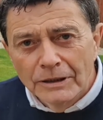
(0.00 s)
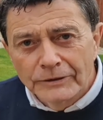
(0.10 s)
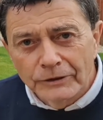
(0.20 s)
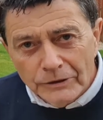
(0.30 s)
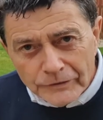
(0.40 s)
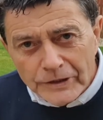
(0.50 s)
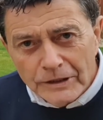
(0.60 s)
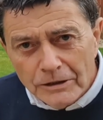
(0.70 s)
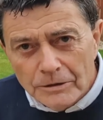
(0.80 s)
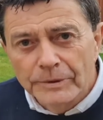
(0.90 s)
deliver the
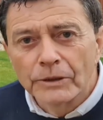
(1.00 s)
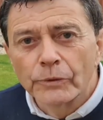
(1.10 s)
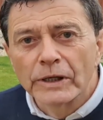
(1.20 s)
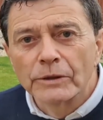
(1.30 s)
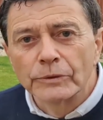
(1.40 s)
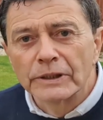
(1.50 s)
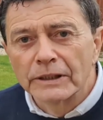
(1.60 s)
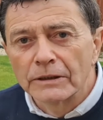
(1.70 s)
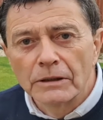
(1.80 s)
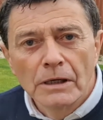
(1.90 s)
club in a way that would
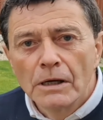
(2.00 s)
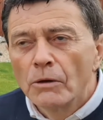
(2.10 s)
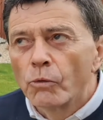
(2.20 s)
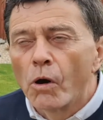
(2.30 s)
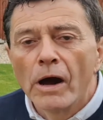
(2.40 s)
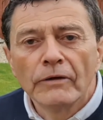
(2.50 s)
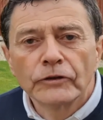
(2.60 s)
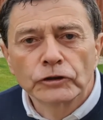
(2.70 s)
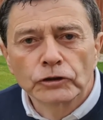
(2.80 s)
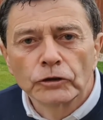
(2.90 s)
hit whatever
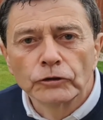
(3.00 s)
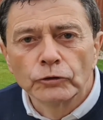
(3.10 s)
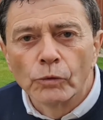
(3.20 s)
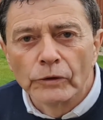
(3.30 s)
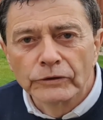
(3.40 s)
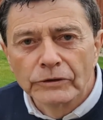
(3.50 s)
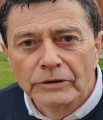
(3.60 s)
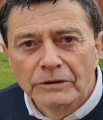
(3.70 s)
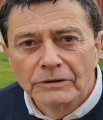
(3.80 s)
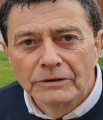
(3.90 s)
shot you wanted.
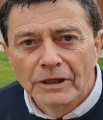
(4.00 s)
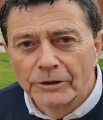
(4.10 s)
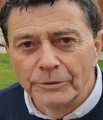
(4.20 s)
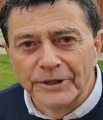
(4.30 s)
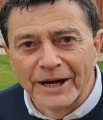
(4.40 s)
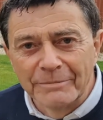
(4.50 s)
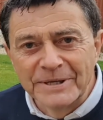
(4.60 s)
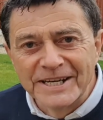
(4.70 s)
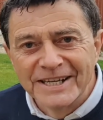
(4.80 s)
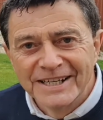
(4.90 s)
How would that
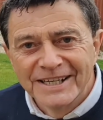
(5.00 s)
be?